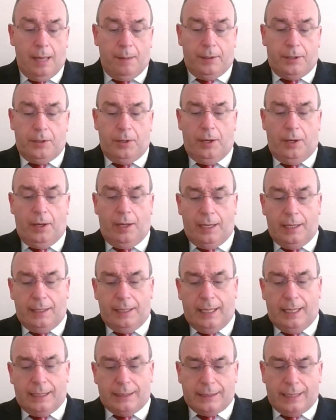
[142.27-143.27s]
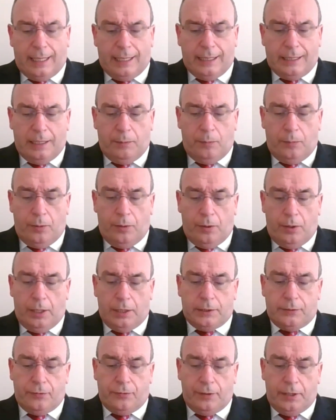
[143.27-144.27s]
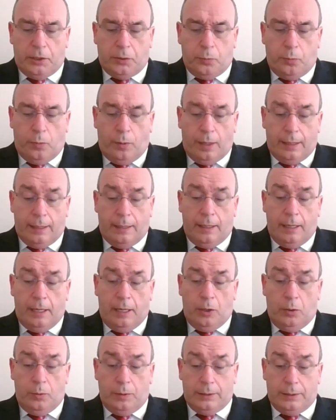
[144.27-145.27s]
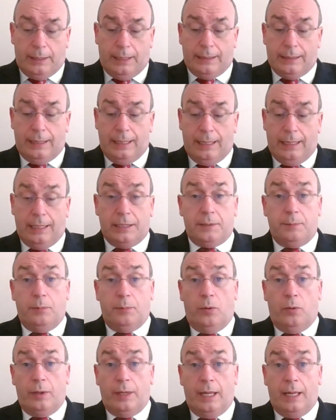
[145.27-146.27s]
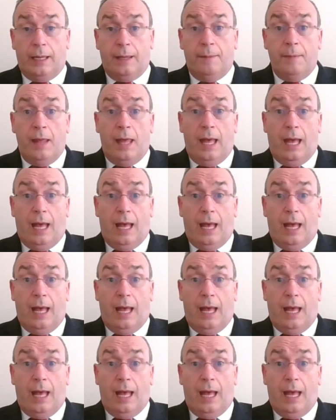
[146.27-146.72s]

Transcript: But here are the exciting words for each one who is listening this morning,